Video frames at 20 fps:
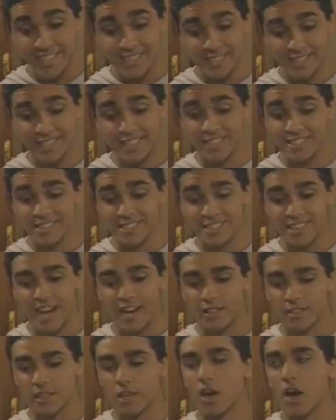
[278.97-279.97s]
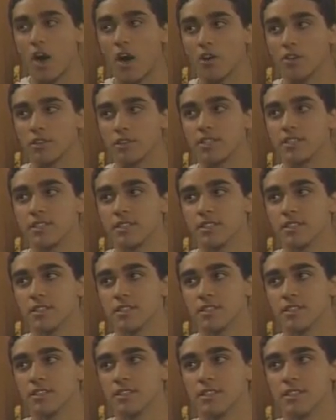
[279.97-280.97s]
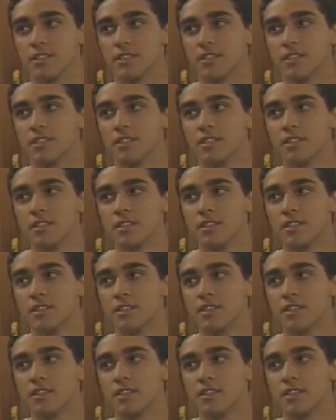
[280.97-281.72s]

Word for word: Daisy is not Harley. No, she's not